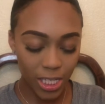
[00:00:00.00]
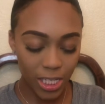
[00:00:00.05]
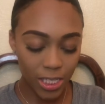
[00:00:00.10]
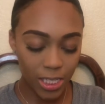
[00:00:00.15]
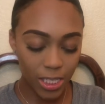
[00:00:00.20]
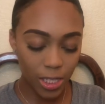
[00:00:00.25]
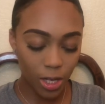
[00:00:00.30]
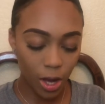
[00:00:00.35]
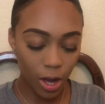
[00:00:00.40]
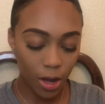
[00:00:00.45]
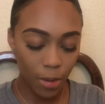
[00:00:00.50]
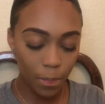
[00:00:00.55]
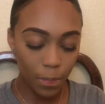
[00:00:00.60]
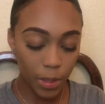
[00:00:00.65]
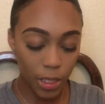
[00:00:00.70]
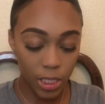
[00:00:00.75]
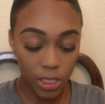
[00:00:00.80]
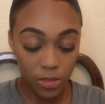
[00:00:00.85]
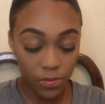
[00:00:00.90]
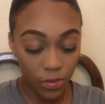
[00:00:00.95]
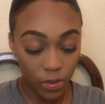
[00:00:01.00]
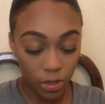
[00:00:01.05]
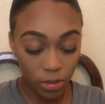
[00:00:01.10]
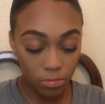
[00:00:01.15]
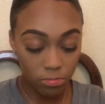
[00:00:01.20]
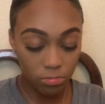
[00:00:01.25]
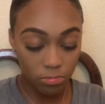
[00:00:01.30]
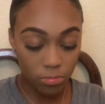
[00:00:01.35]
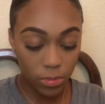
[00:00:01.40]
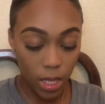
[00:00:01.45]
It's called Blissful.
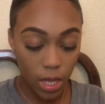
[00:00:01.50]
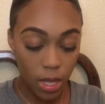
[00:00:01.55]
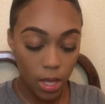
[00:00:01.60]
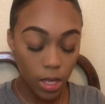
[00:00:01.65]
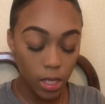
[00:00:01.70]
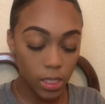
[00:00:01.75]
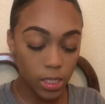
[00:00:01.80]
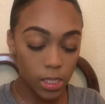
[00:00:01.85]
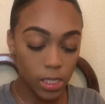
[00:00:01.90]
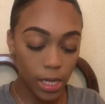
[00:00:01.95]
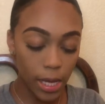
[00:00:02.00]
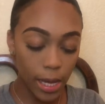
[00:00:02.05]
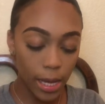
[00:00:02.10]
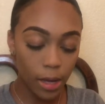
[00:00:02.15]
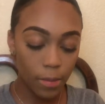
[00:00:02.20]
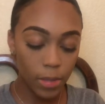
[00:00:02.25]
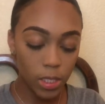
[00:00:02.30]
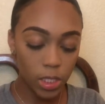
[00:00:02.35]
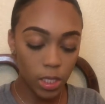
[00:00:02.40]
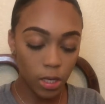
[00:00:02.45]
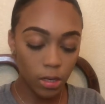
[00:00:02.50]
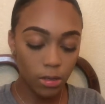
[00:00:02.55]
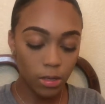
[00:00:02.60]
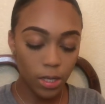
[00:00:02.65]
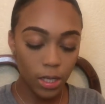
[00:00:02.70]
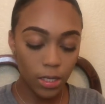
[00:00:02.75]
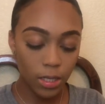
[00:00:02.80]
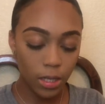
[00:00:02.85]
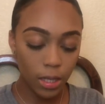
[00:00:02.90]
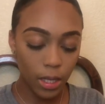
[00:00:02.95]
It's the
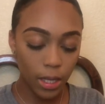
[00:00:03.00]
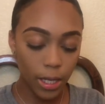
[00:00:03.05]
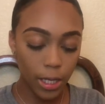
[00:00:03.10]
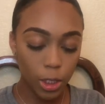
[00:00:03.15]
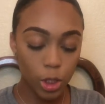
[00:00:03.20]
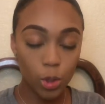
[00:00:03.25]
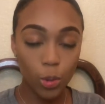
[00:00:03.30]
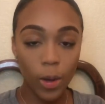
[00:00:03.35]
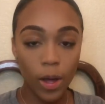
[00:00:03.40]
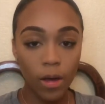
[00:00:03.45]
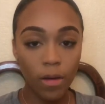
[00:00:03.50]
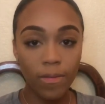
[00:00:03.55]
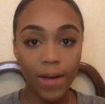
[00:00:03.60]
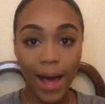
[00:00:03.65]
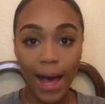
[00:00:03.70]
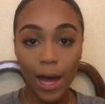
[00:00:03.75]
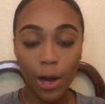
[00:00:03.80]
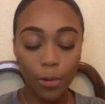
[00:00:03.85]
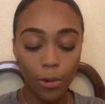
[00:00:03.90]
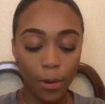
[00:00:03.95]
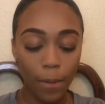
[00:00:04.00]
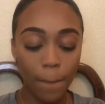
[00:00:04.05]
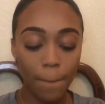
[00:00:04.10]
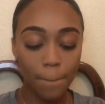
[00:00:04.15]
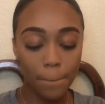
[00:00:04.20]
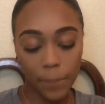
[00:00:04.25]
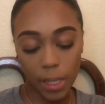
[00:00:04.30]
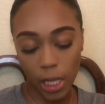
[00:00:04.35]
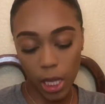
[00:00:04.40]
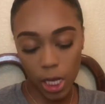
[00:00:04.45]
Amazonian Clay 12-Hour
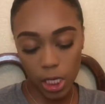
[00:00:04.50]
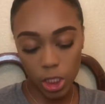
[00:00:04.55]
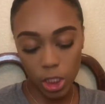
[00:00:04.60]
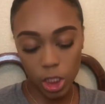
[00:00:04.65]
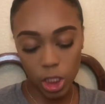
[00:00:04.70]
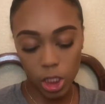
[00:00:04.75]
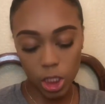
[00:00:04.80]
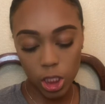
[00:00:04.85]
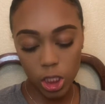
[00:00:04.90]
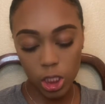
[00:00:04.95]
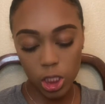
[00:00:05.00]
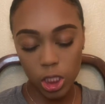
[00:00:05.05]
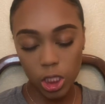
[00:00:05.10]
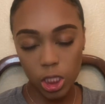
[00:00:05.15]
Blush.